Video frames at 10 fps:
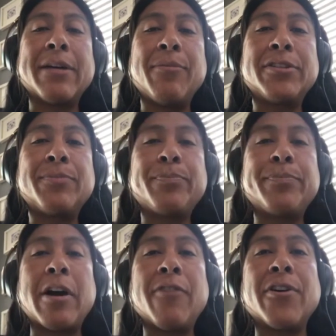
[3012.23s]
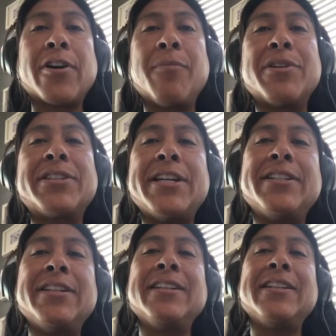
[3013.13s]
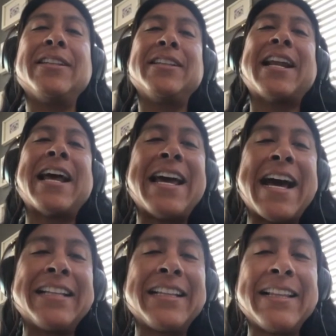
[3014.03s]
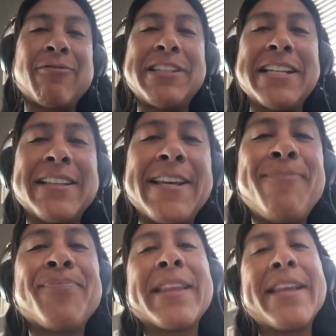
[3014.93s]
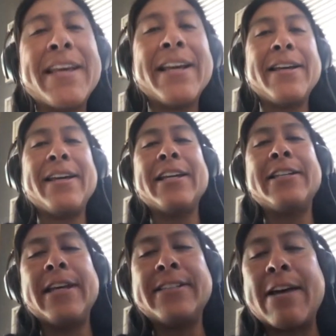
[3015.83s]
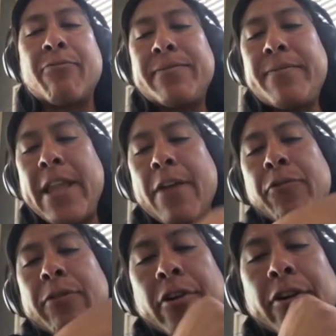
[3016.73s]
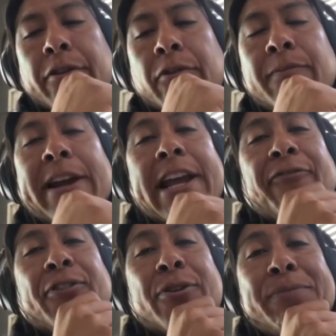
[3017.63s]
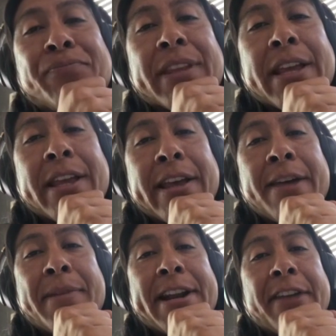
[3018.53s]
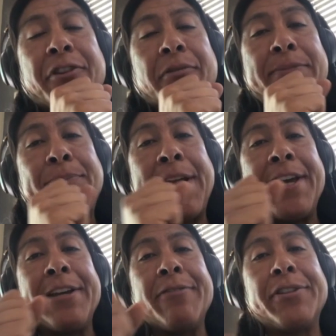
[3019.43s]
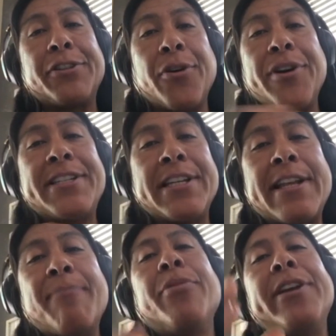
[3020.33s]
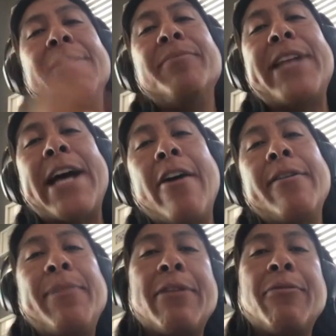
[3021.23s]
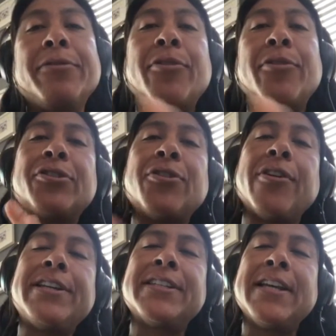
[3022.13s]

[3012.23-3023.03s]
most powerful conversation that I had recently is that we were with my nephew, and my nephew was playing with toys and then putting them down and play with more toys.